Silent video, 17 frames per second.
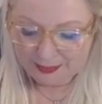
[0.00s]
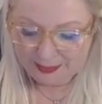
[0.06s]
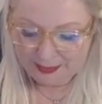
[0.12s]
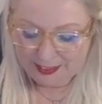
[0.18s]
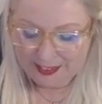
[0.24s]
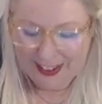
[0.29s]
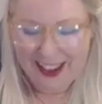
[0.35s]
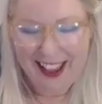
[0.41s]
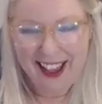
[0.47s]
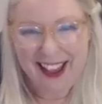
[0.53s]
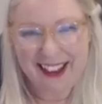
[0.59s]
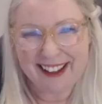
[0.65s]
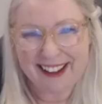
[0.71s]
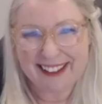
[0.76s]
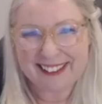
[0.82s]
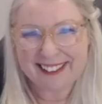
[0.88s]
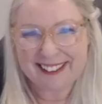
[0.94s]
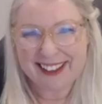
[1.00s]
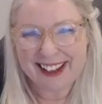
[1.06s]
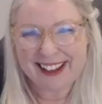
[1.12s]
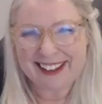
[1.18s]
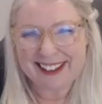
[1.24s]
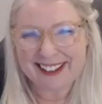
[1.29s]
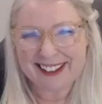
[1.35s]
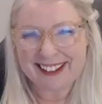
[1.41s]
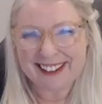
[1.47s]
Yeah,
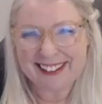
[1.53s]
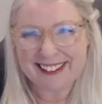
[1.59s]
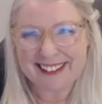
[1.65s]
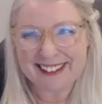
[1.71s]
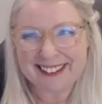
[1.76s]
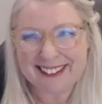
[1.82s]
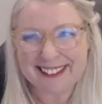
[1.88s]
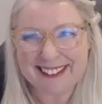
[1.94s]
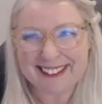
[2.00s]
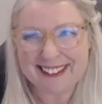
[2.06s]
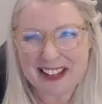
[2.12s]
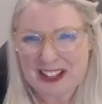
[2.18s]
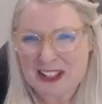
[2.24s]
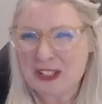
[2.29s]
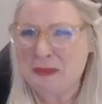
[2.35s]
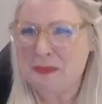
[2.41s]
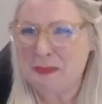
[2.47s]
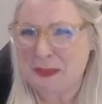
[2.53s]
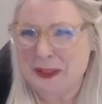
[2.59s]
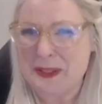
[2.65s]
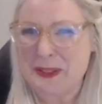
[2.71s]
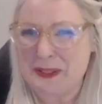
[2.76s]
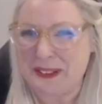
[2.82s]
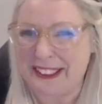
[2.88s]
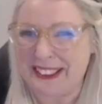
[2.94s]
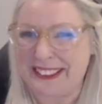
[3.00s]
like that's a big
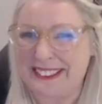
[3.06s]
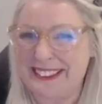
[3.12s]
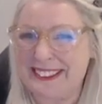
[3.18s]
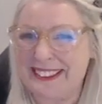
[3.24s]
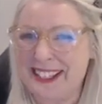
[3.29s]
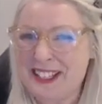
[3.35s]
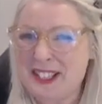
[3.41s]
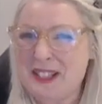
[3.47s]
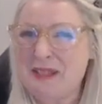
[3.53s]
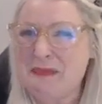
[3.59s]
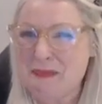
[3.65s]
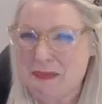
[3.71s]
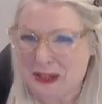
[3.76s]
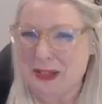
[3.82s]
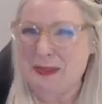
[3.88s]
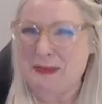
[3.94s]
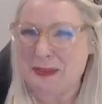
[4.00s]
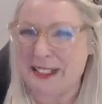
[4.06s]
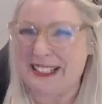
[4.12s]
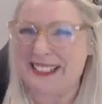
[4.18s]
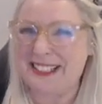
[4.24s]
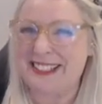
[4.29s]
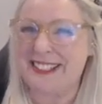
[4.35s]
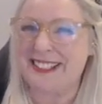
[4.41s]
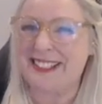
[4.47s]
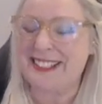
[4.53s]
one. That's a big
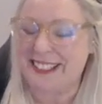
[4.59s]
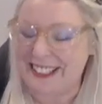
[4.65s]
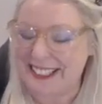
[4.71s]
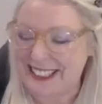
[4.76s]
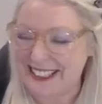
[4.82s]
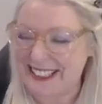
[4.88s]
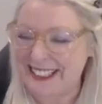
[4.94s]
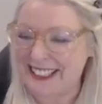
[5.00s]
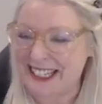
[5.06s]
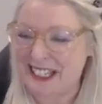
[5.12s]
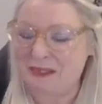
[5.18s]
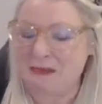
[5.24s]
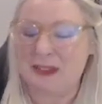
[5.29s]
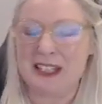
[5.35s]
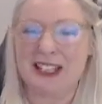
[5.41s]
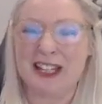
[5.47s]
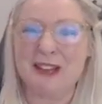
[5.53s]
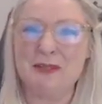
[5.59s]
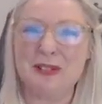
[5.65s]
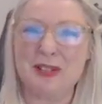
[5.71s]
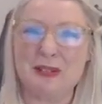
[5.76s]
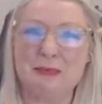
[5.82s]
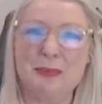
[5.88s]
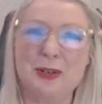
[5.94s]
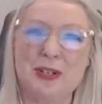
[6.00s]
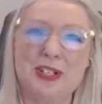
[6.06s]
place to start, like being able to
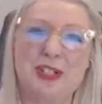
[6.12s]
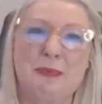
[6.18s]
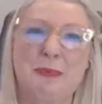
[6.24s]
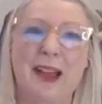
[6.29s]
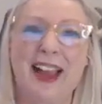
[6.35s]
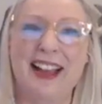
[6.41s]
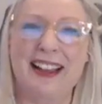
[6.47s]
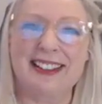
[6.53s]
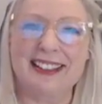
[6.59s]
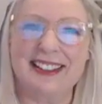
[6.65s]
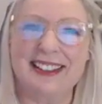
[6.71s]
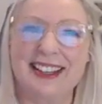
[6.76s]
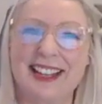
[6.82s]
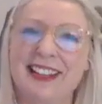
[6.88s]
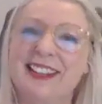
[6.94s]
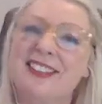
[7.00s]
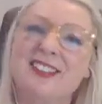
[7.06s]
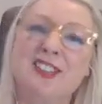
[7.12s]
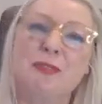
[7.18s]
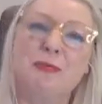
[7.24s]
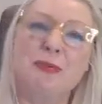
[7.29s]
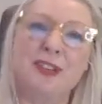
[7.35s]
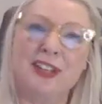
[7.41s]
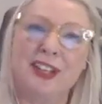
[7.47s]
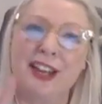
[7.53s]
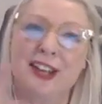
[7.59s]
push back against some
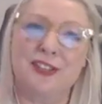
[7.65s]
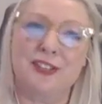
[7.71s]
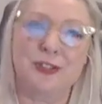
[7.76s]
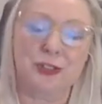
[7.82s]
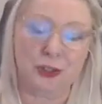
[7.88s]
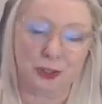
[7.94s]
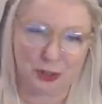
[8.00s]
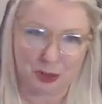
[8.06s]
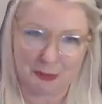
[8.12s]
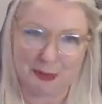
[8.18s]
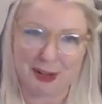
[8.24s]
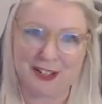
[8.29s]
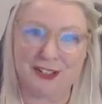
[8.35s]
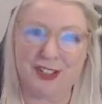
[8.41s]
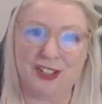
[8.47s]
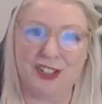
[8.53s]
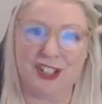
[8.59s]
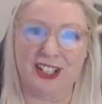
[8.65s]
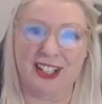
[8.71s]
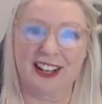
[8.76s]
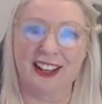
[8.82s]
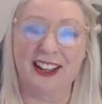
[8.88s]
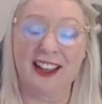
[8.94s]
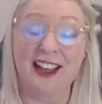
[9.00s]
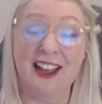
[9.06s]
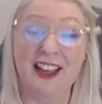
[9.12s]
of the external
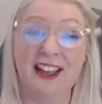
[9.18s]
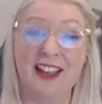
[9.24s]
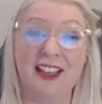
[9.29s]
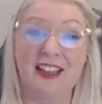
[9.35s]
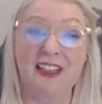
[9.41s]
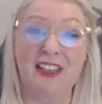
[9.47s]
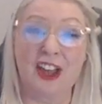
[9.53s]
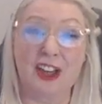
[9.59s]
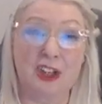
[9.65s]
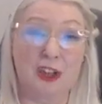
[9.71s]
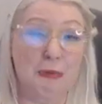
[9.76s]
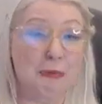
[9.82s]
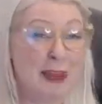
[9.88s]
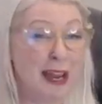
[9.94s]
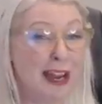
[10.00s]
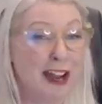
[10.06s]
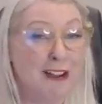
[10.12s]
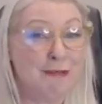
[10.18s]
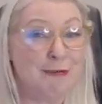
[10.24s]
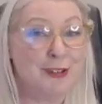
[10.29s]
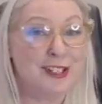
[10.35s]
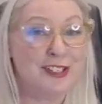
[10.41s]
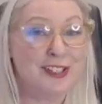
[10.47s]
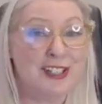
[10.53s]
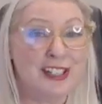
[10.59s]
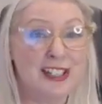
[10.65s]
messaging that you may have
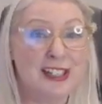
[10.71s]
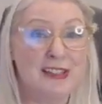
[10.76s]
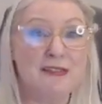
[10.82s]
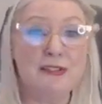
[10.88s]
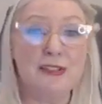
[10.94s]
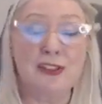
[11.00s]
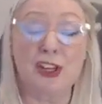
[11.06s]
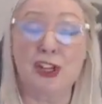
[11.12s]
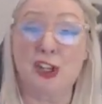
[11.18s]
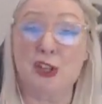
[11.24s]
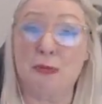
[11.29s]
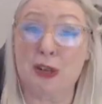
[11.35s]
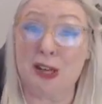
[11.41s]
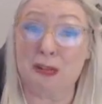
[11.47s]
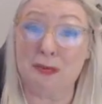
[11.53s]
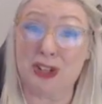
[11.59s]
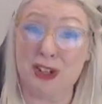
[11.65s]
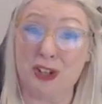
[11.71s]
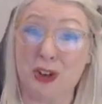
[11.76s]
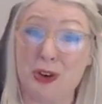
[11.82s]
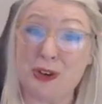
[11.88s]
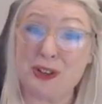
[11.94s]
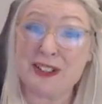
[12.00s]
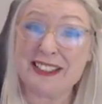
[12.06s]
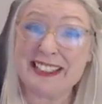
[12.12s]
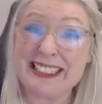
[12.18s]
received, that you may be
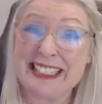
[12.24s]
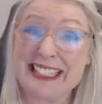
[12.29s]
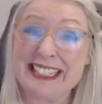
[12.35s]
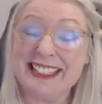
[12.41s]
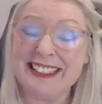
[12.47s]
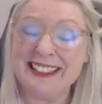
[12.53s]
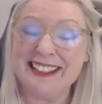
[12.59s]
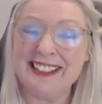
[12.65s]
currently